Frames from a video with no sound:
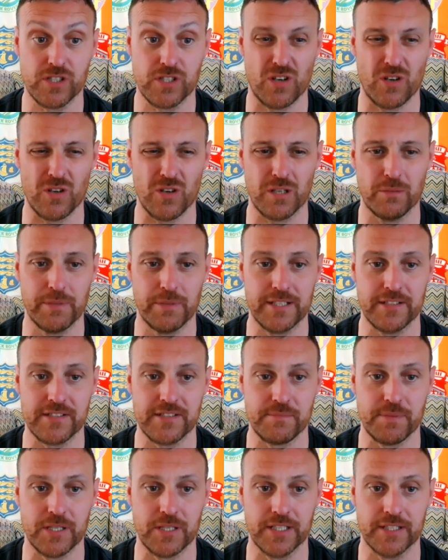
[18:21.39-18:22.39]
Cork will be
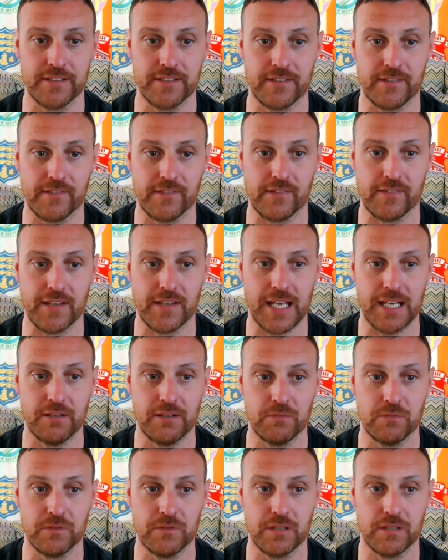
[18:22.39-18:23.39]
disappointed, as I said.
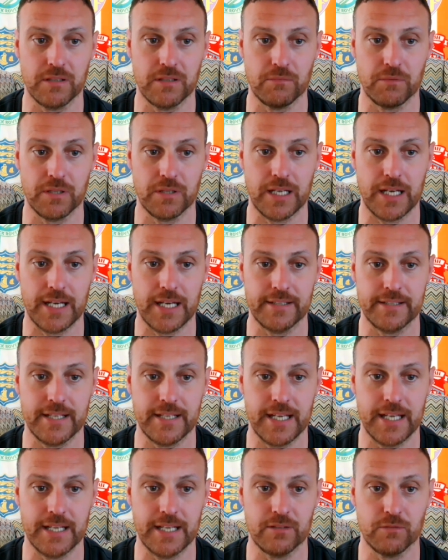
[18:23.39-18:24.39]
They would
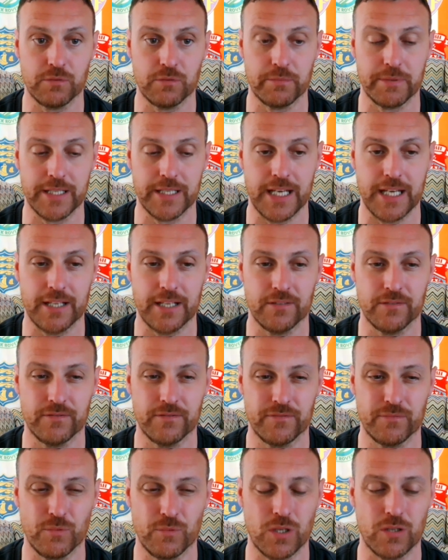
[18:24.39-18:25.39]
have been ahead
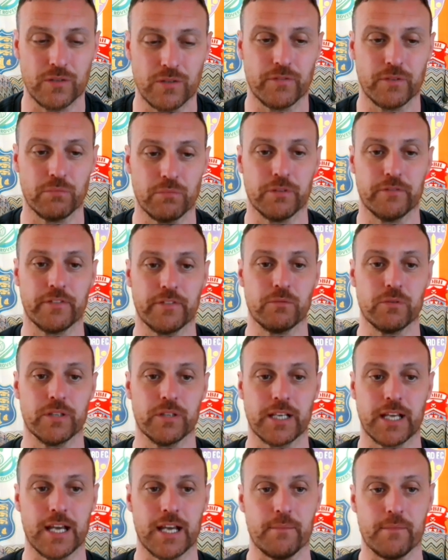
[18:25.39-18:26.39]
of Waterford if they won
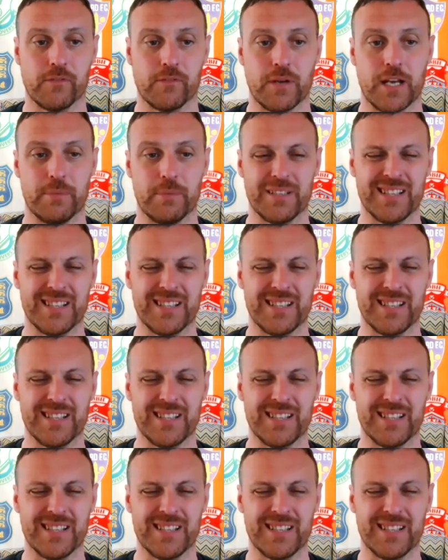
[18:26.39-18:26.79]
the game as well.